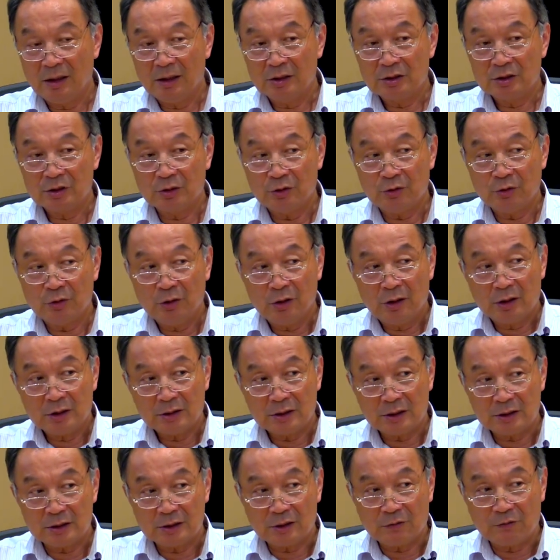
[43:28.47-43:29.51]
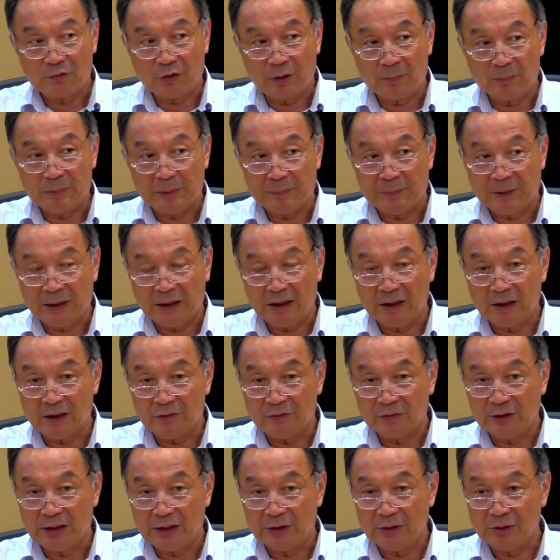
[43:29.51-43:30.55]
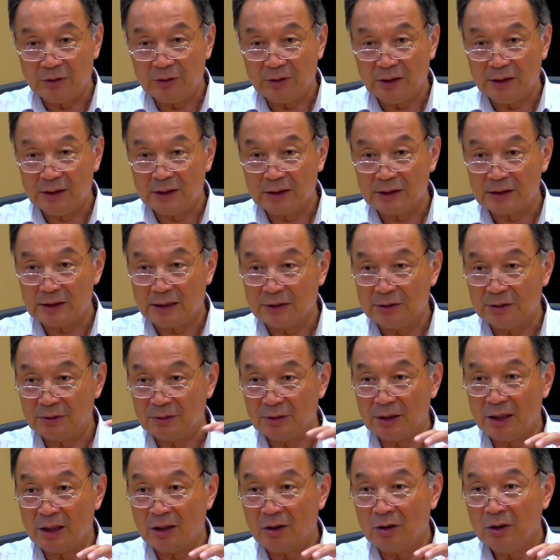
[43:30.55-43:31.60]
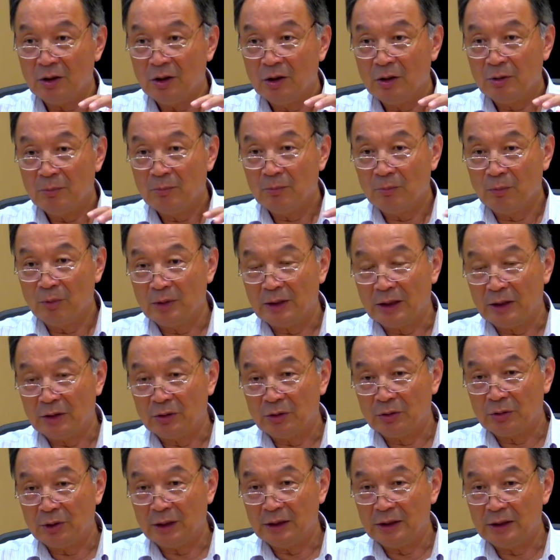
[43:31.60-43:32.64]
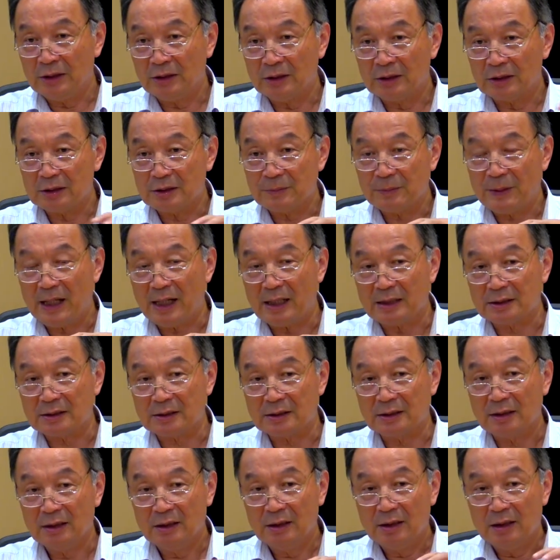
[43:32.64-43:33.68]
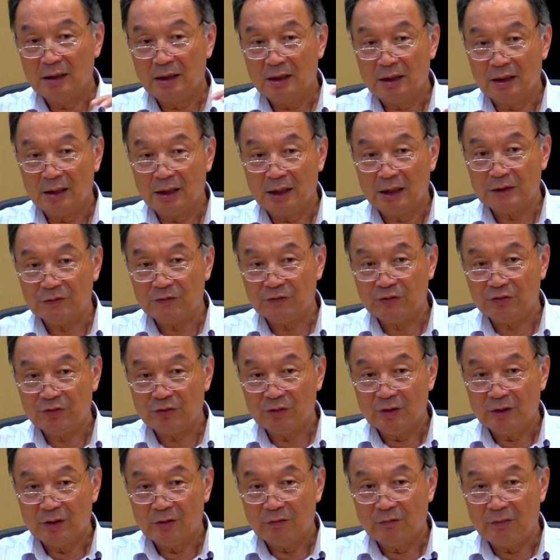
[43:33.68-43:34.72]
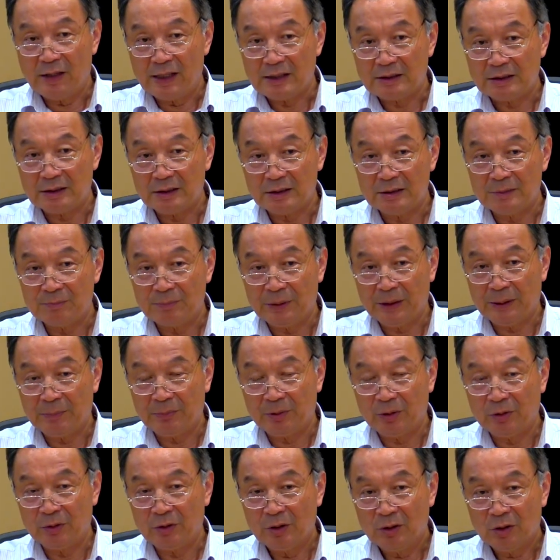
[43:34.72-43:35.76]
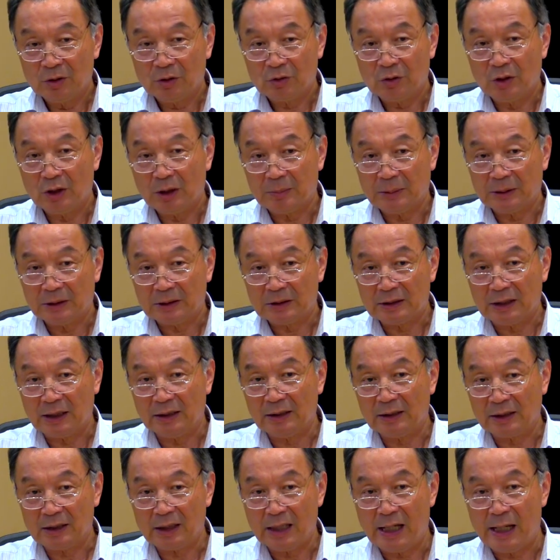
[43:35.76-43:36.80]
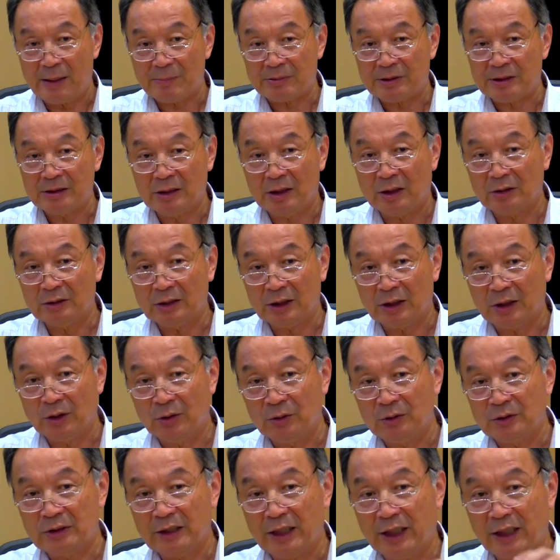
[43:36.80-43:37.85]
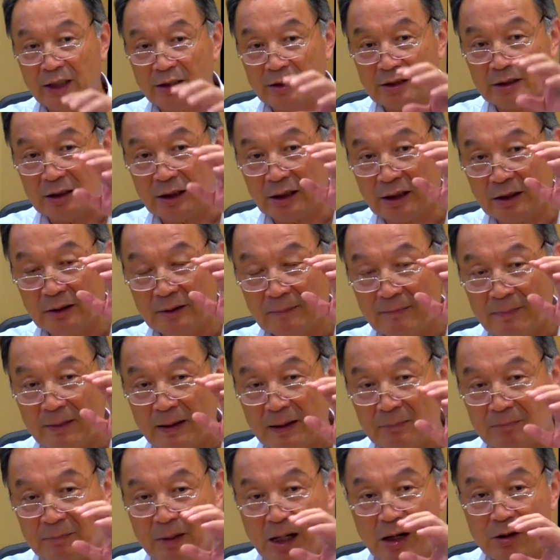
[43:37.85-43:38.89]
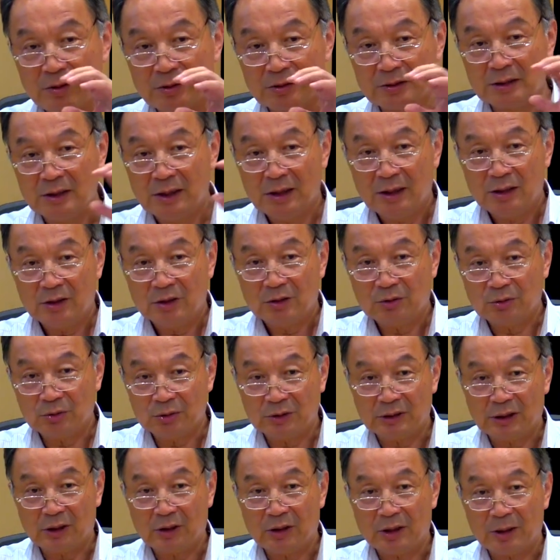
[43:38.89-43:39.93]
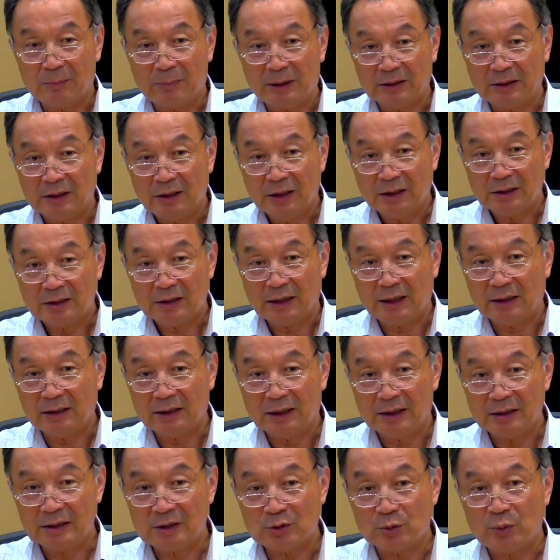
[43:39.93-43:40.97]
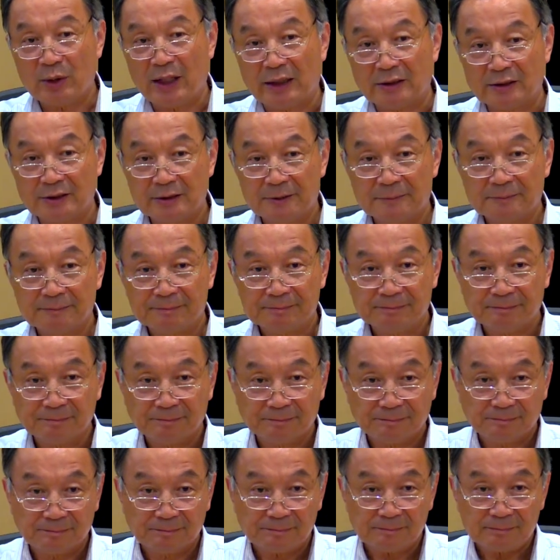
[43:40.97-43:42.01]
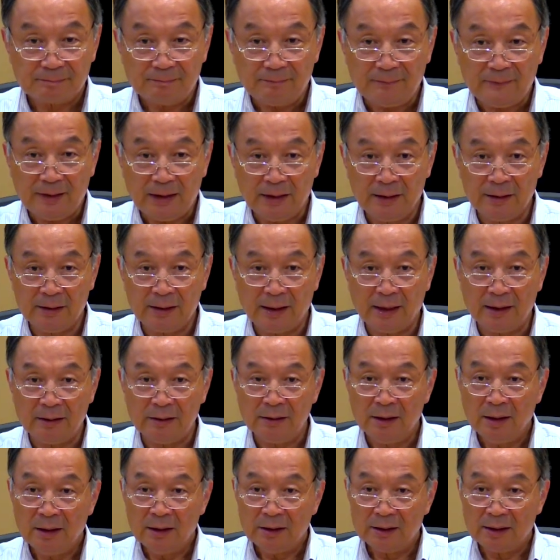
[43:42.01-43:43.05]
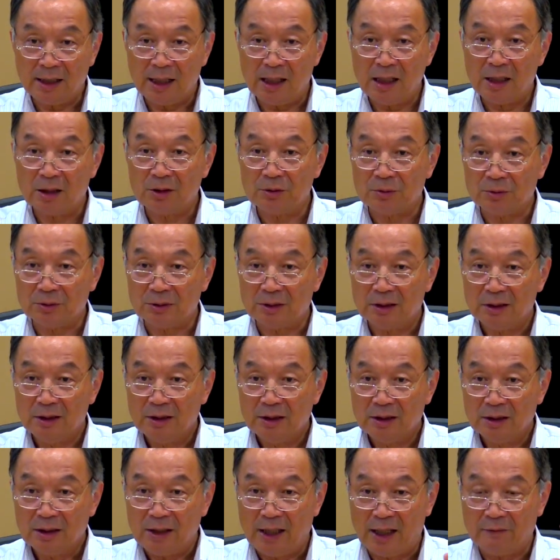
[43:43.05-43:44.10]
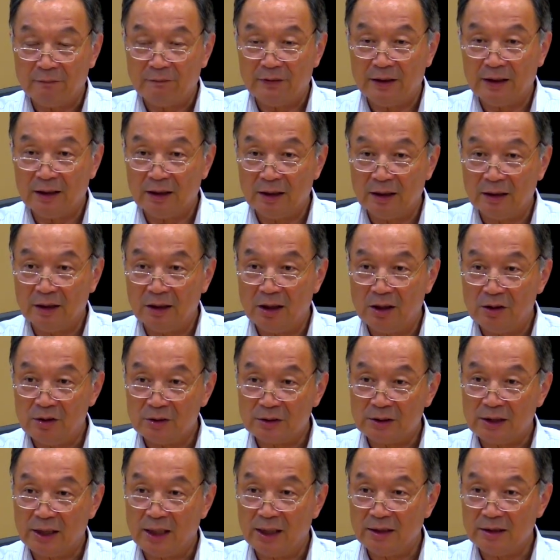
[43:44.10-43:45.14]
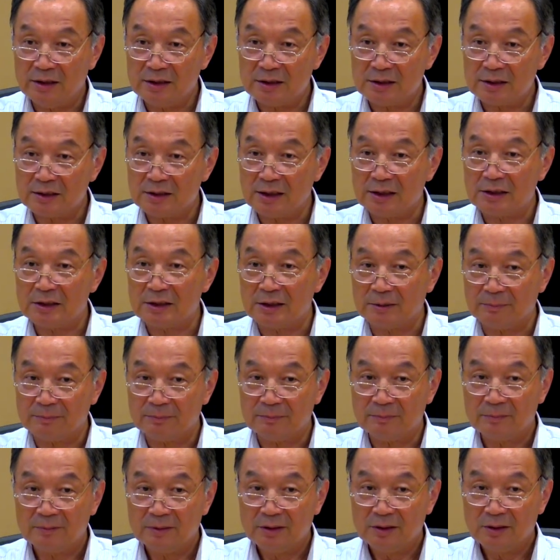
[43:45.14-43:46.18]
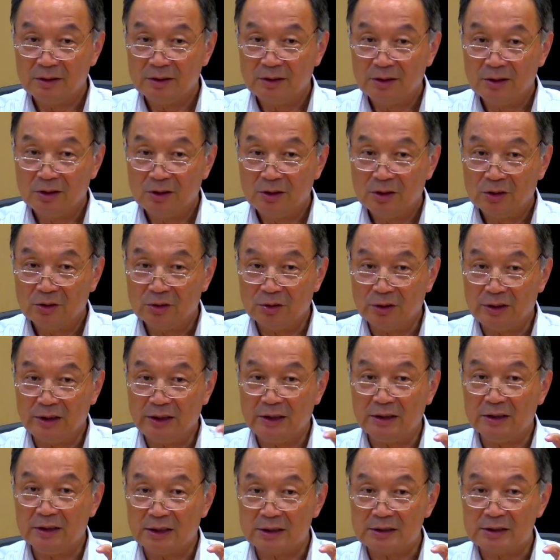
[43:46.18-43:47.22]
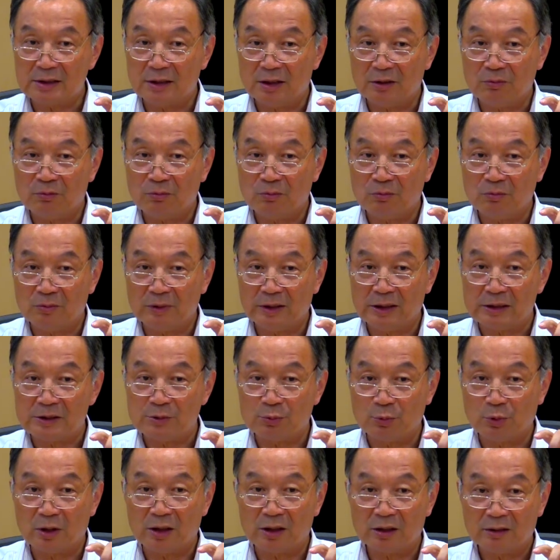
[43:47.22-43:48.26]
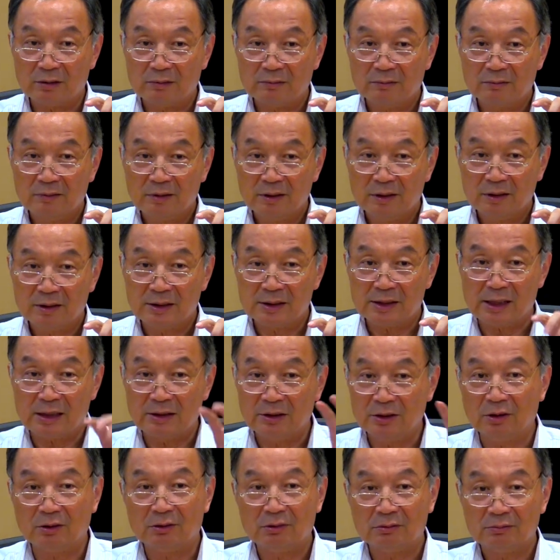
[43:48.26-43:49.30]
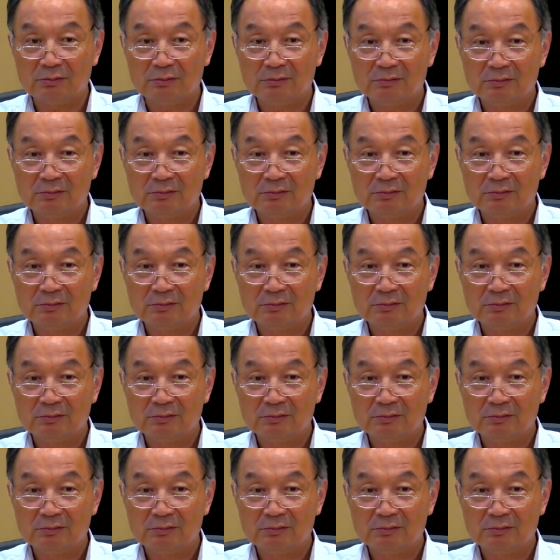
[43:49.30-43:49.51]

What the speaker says: So just from the beginning of 1920s until now, more than 20 years passed, a lot of Western people talk about the China collapse. Now they all change their mouths to talk about China threats. And then they argued, can we allow Chinese system to lead this world? They said no.